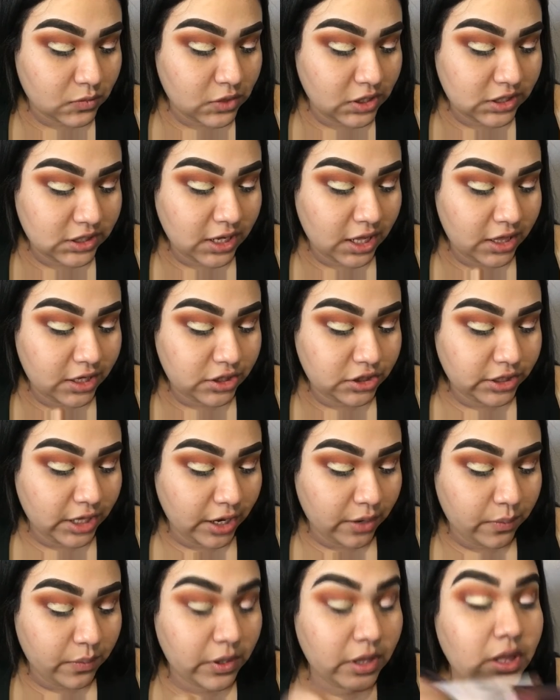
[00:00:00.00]
This color is
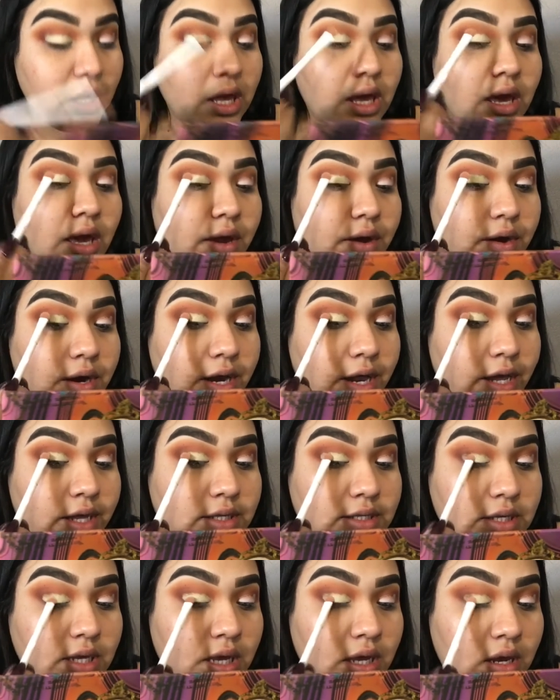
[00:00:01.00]
like really
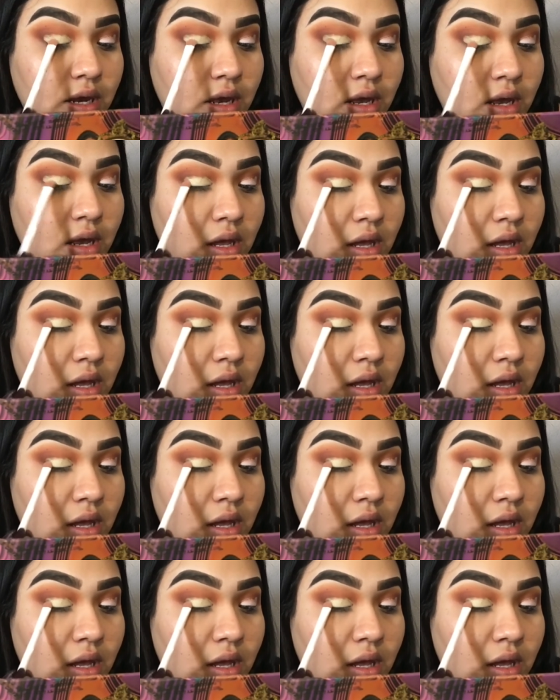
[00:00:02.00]
iridescent.